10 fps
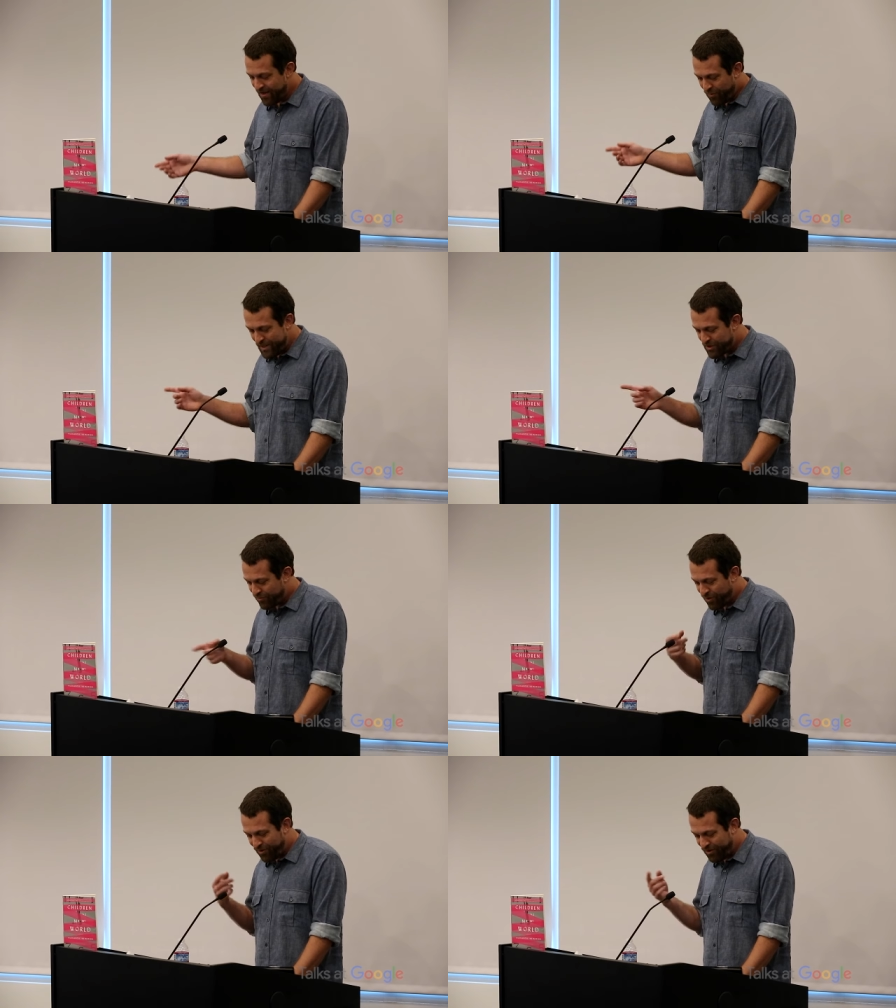We
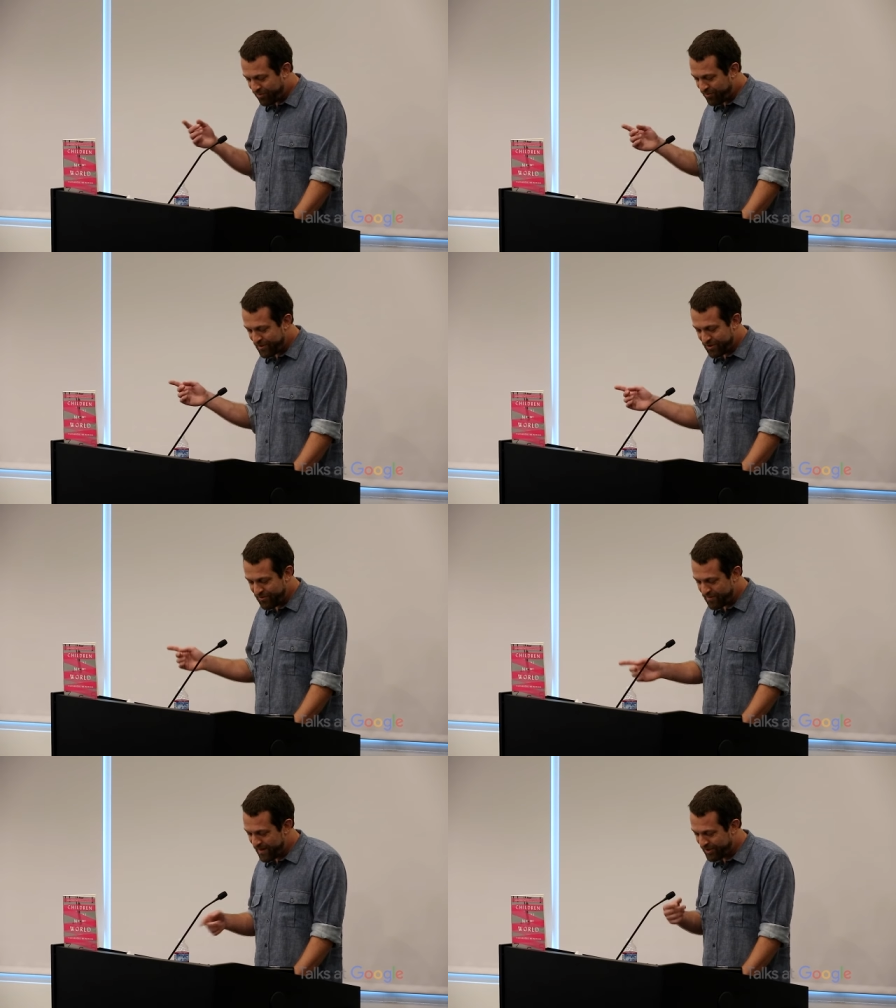scrolled through the
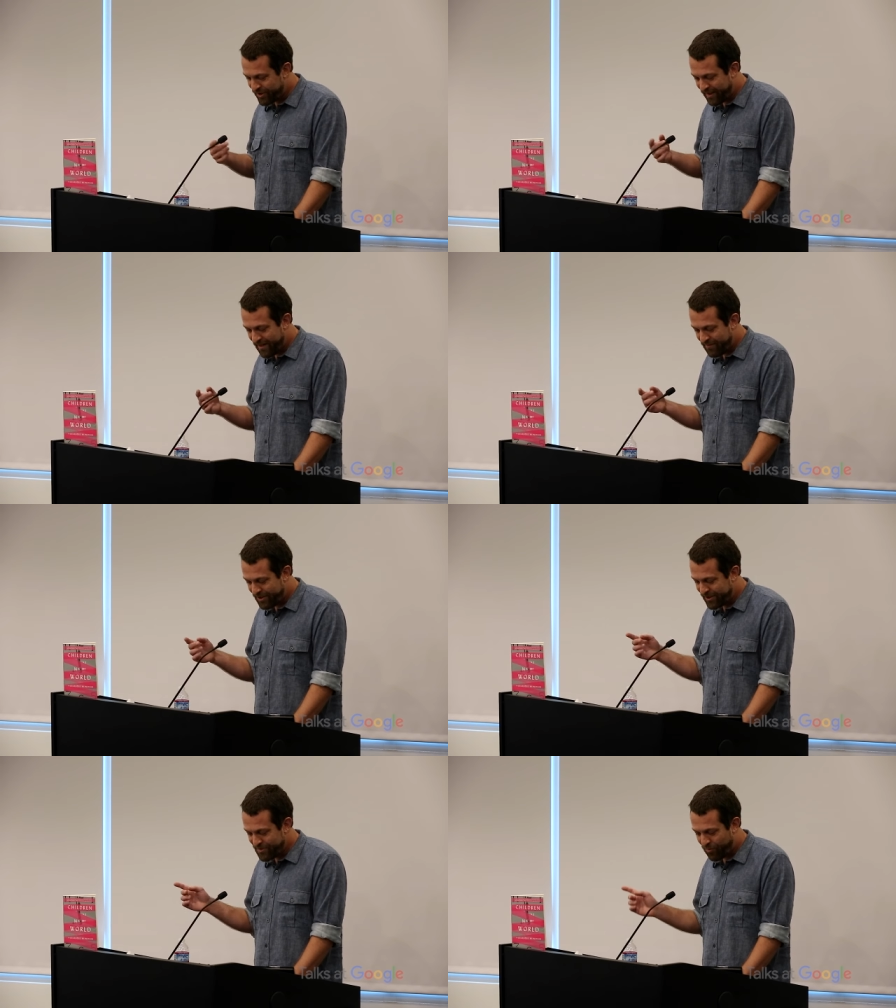two dimensional
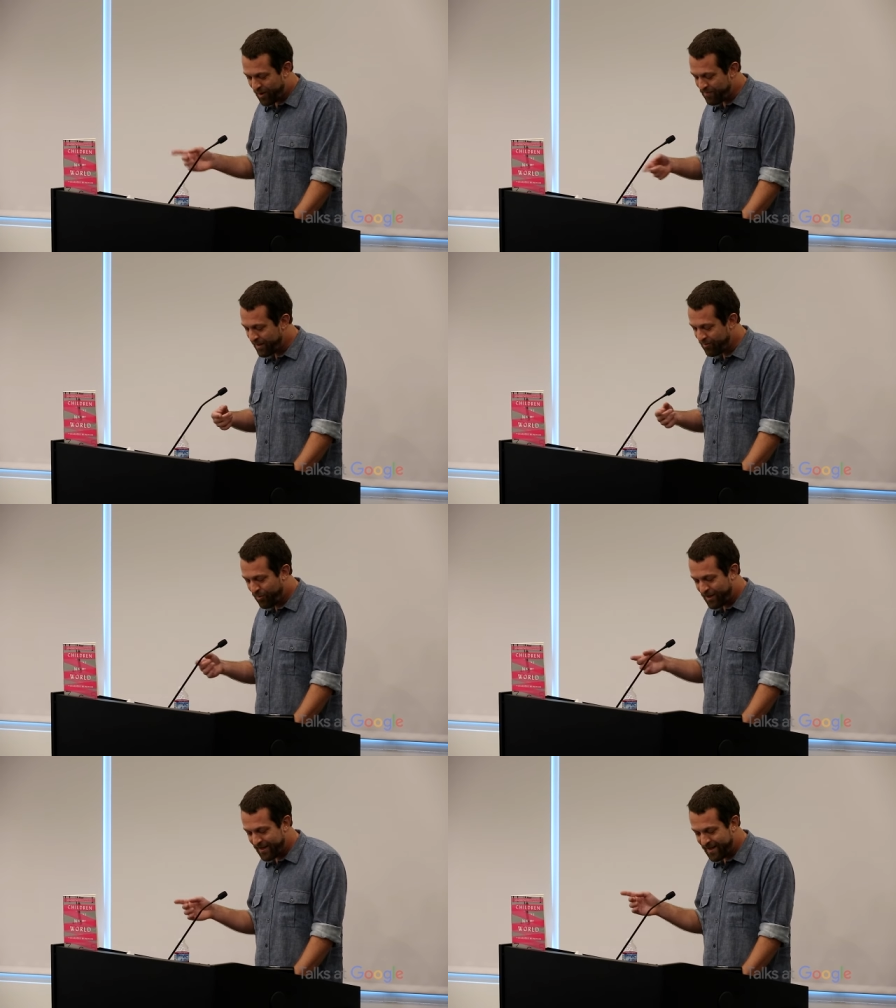images one by
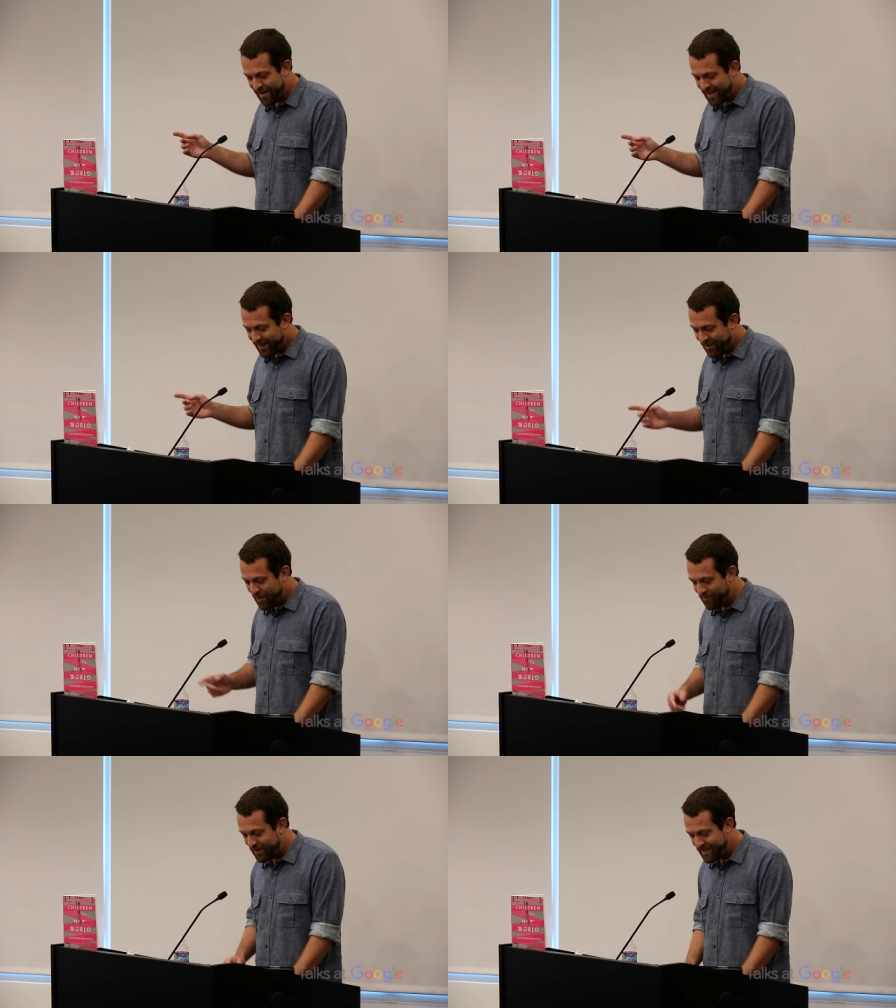one, like
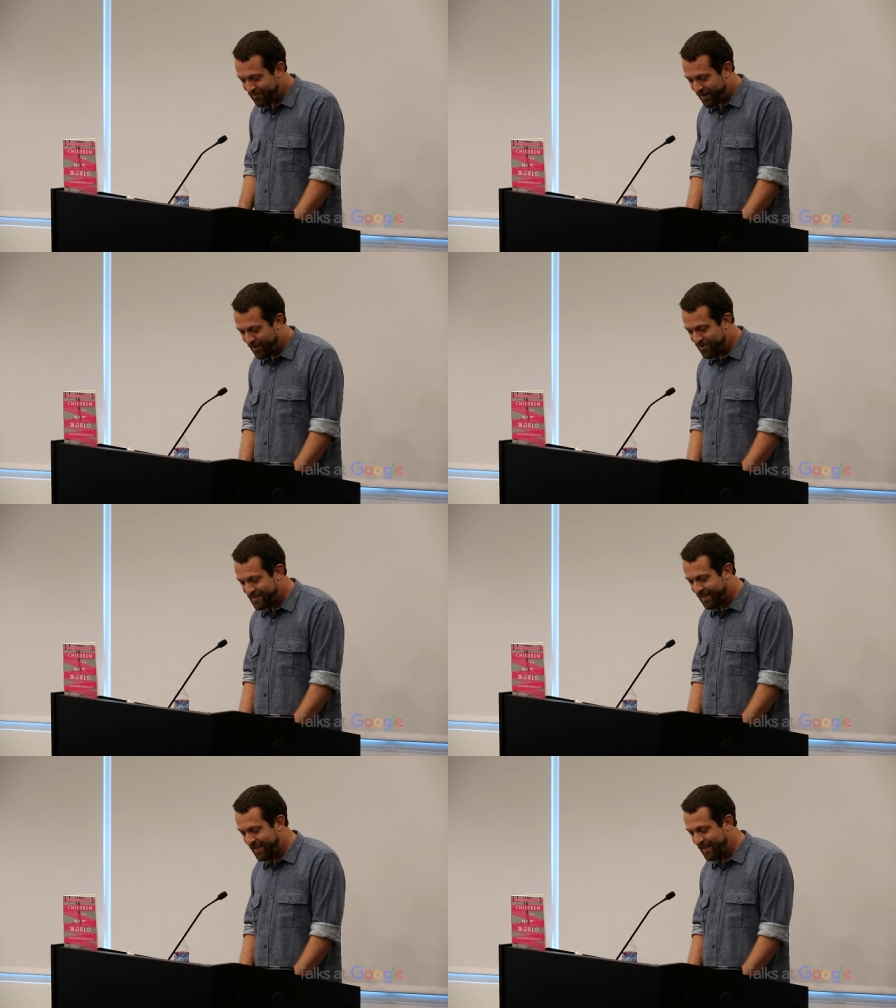people did when I was
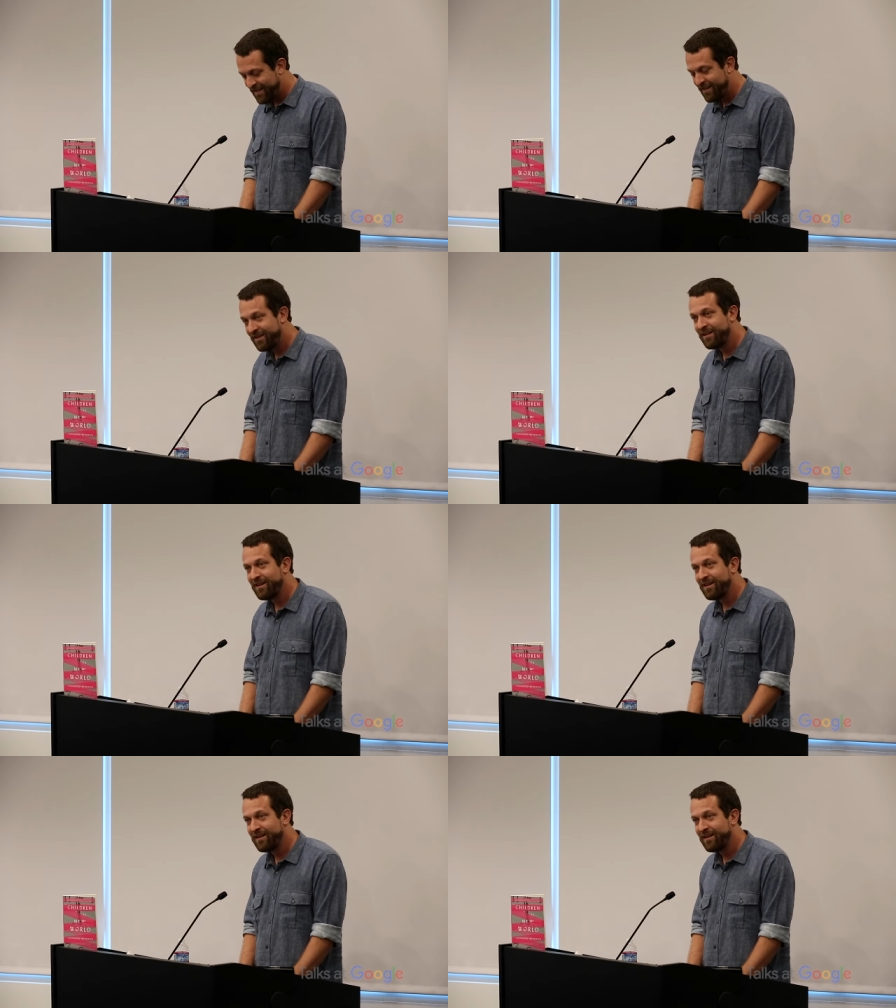a kid.